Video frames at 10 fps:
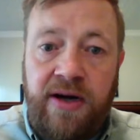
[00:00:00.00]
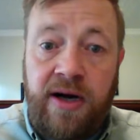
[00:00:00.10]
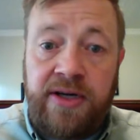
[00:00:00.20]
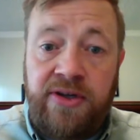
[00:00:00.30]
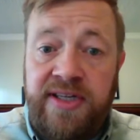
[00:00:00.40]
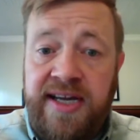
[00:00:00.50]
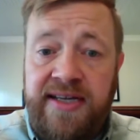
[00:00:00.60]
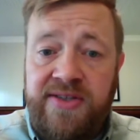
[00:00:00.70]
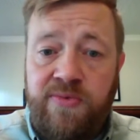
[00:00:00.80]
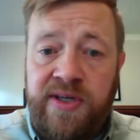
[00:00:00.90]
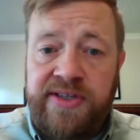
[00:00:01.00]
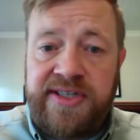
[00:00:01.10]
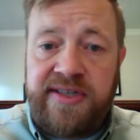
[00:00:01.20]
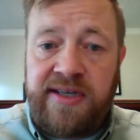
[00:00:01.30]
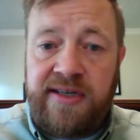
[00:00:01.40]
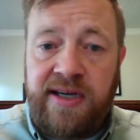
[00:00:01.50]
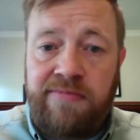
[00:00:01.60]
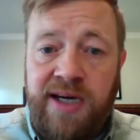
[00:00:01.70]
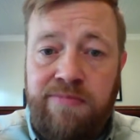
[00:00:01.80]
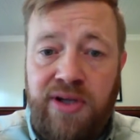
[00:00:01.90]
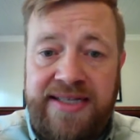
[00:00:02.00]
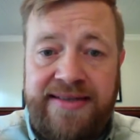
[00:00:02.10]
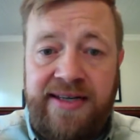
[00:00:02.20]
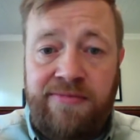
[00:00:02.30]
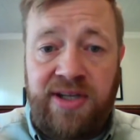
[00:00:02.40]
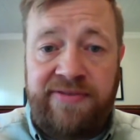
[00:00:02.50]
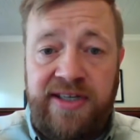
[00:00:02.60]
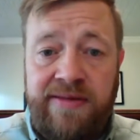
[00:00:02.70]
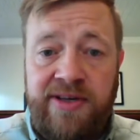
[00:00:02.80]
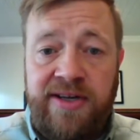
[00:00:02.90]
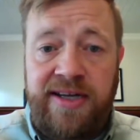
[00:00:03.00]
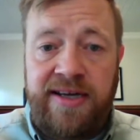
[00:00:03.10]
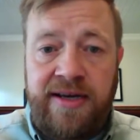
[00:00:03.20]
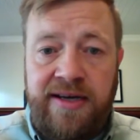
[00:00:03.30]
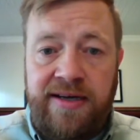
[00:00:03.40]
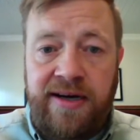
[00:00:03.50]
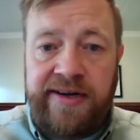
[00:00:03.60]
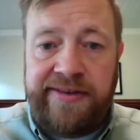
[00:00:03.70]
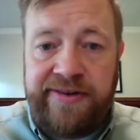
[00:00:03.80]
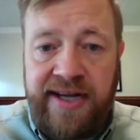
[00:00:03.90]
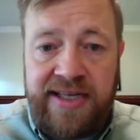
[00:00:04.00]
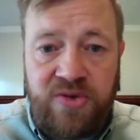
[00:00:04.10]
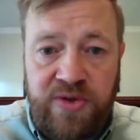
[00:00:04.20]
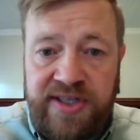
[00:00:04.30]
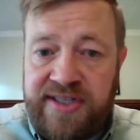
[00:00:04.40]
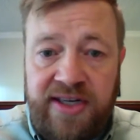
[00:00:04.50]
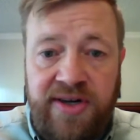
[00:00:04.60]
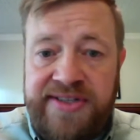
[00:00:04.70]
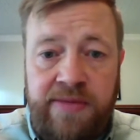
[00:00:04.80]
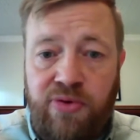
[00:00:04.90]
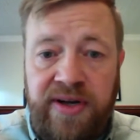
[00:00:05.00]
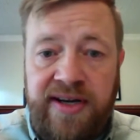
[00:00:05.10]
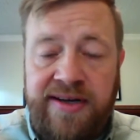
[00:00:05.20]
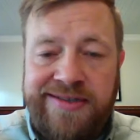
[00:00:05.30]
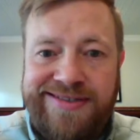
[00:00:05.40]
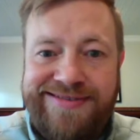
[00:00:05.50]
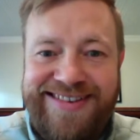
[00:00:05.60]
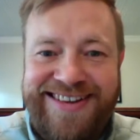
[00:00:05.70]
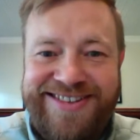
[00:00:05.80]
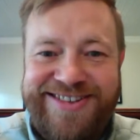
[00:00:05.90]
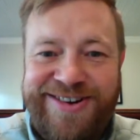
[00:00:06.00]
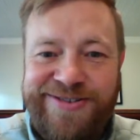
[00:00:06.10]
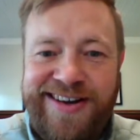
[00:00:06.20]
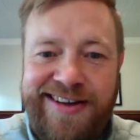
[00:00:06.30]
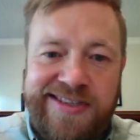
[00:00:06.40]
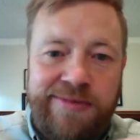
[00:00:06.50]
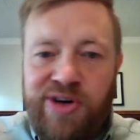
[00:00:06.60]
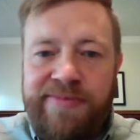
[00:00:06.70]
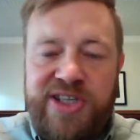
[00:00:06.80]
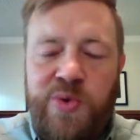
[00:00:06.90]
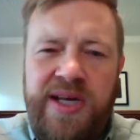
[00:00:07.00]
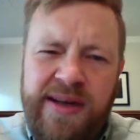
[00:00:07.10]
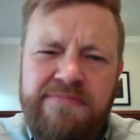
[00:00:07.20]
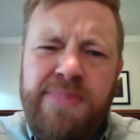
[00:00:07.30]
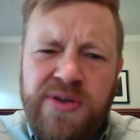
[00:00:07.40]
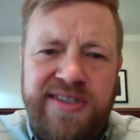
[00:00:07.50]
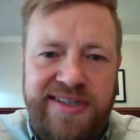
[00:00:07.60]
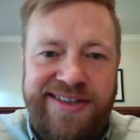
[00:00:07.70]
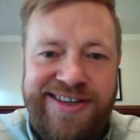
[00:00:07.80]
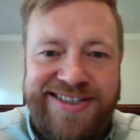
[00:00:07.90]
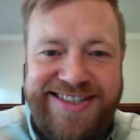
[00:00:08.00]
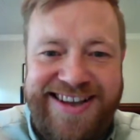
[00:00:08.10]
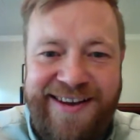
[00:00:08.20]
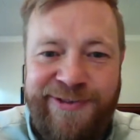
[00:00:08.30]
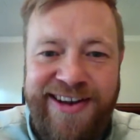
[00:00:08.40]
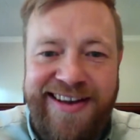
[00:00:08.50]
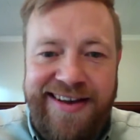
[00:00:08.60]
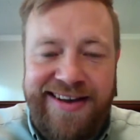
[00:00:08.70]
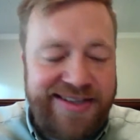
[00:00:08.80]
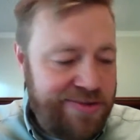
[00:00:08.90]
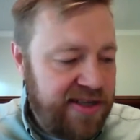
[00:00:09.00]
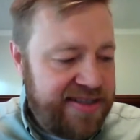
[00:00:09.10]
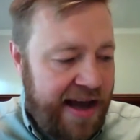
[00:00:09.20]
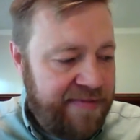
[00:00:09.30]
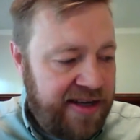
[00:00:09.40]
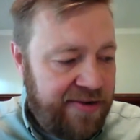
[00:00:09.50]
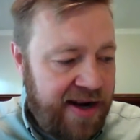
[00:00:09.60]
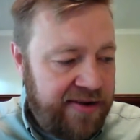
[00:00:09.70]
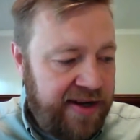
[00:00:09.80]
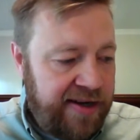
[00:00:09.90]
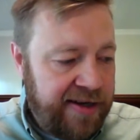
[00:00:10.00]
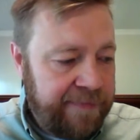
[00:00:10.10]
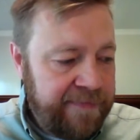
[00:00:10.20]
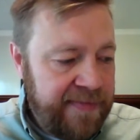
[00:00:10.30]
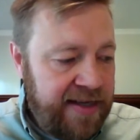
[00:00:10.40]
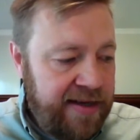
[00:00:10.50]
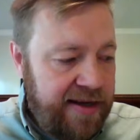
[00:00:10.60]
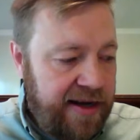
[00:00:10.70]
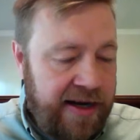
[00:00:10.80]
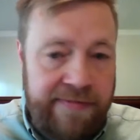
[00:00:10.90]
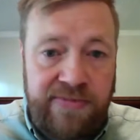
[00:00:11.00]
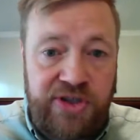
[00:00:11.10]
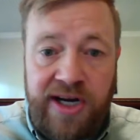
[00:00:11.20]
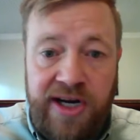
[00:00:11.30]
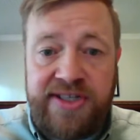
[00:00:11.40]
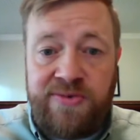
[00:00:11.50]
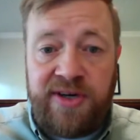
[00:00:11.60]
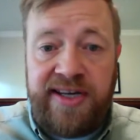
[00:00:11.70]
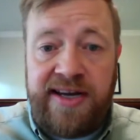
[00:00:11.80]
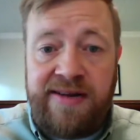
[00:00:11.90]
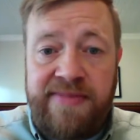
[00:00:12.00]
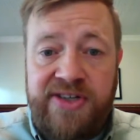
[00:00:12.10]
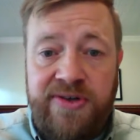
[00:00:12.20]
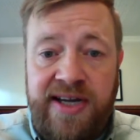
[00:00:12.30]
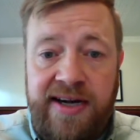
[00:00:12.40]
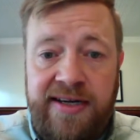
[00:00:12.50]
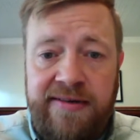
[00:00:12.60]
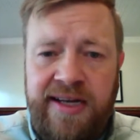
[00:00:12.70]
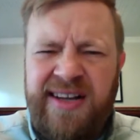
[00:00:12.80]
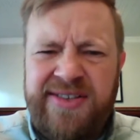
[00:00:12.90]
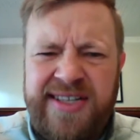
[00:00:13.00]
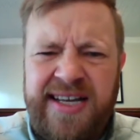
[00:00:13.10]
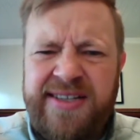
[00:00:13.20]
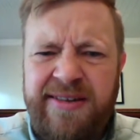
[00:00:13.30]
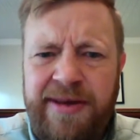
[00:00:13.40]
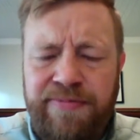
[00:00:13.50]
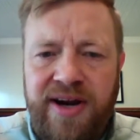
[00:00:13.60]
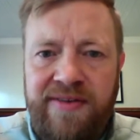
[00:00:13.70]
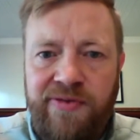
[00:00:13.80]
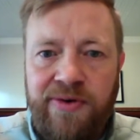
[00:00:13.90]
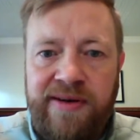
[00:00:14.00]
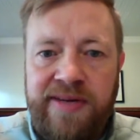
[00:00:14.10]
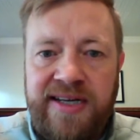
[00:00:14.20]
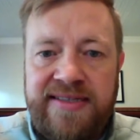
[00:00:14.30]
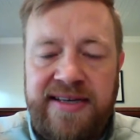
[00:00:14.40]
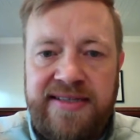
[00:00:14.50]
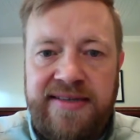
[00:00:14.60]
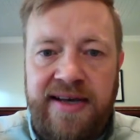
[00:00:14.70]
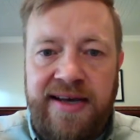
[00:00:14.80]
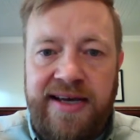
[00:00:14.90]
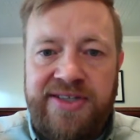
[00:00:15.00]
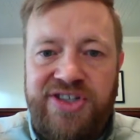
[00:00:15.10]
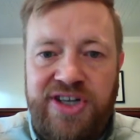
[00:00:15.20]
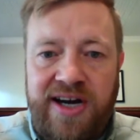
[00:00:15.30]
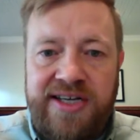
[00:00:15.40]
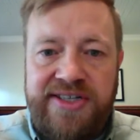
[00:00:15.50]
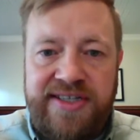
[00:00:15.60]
on good days, we're just a blessed and beloved community. On other days, we're just a crazy boarding house. And so somewhere in between, mostly the good stuff is what's happening around here. Josh is working out at MetroCare, and I'll just ask that you be praying for him because as Josh